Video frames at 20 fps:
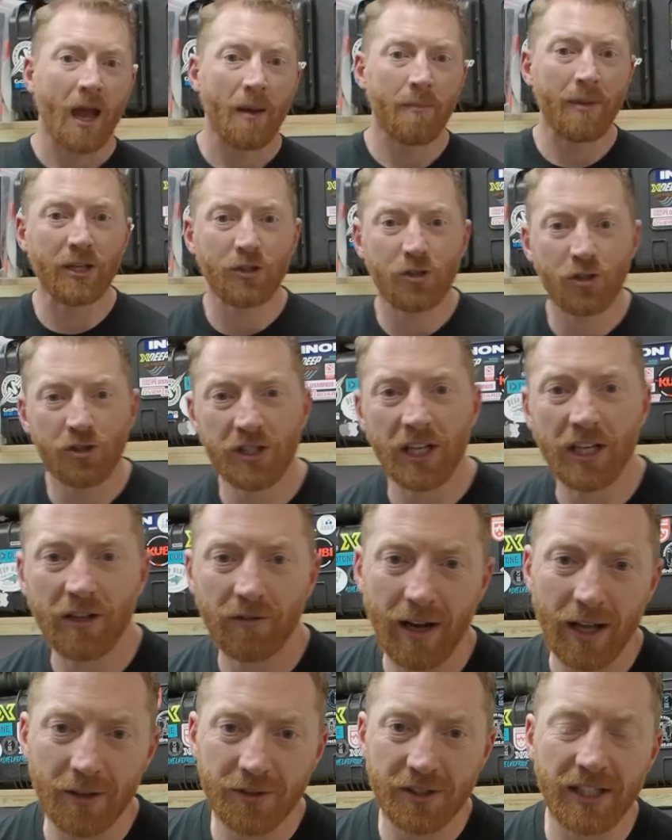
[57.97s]
And make sure you stick
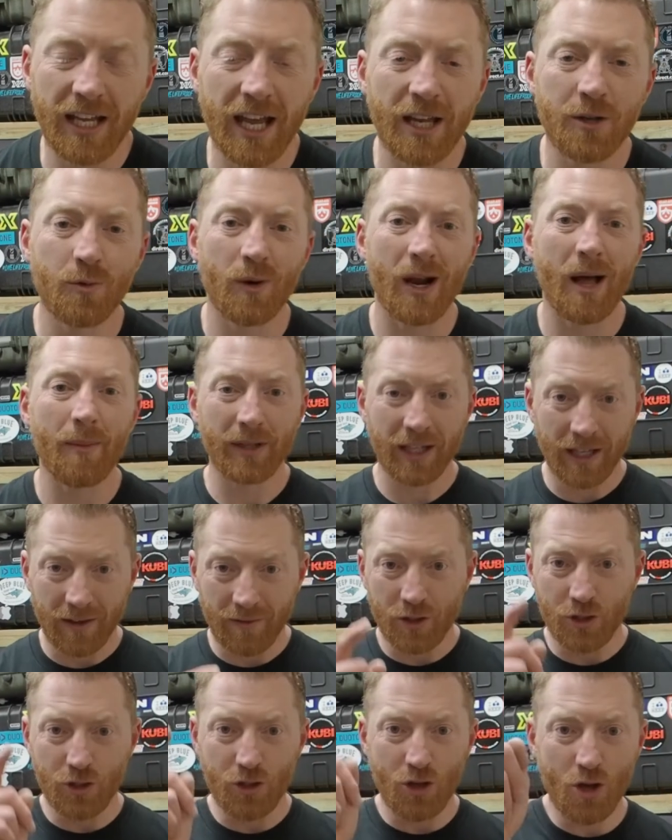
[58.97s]
around to the end where I'll be
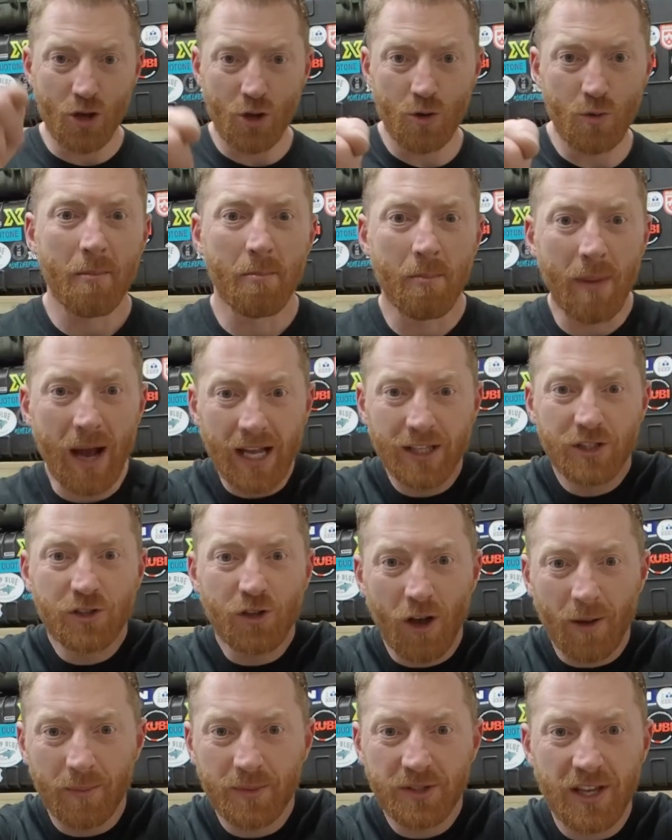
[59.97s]
giving you my
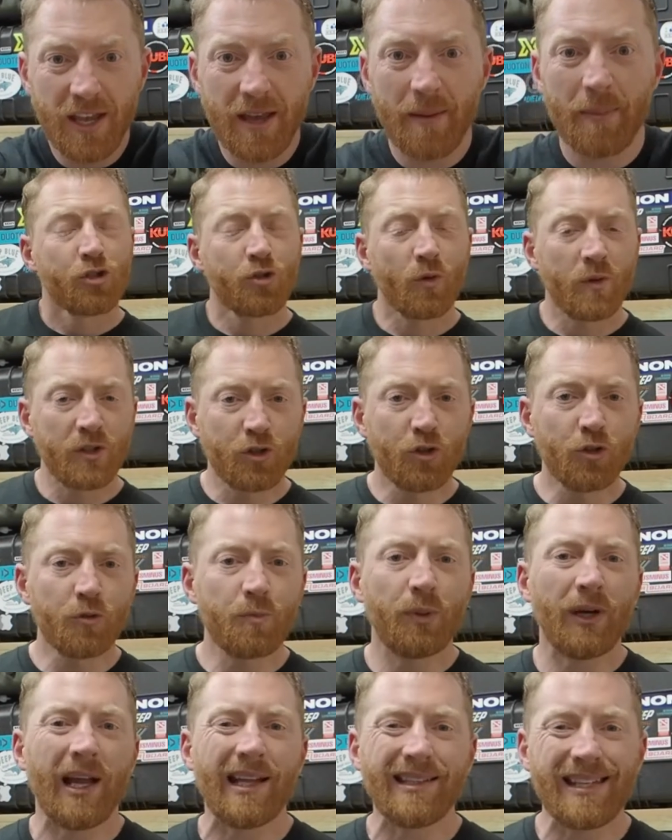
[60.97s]
top tip. So it's good
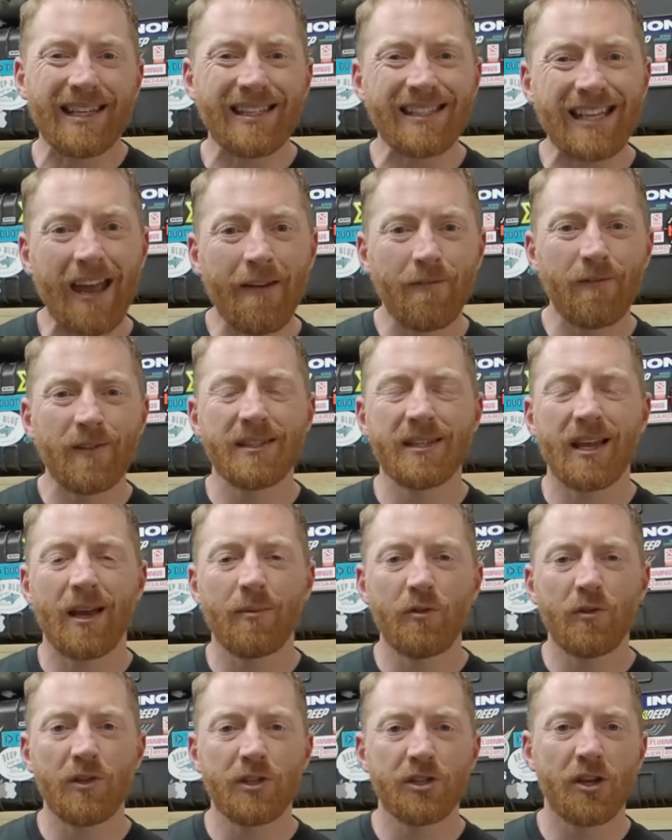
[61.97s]
practice every time
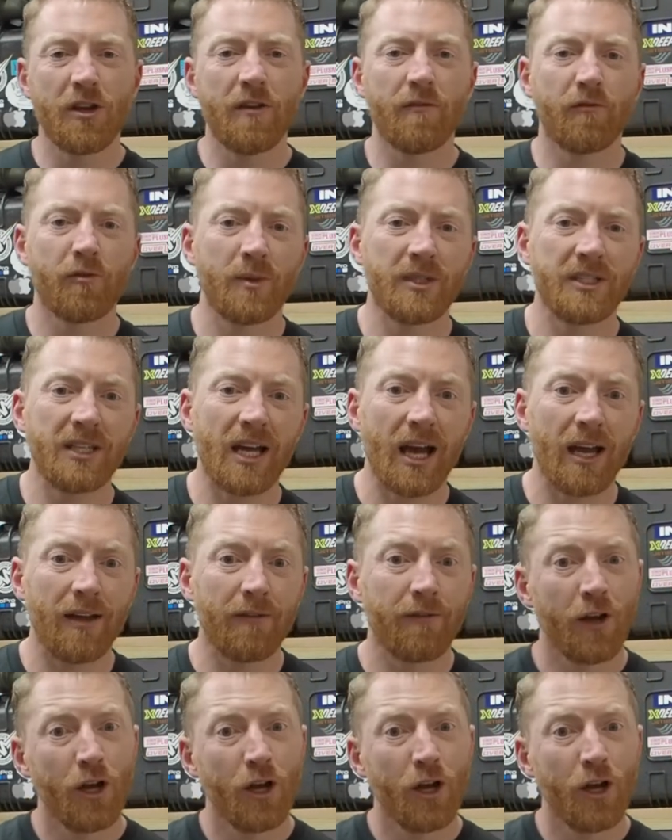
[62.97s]
you return from a dive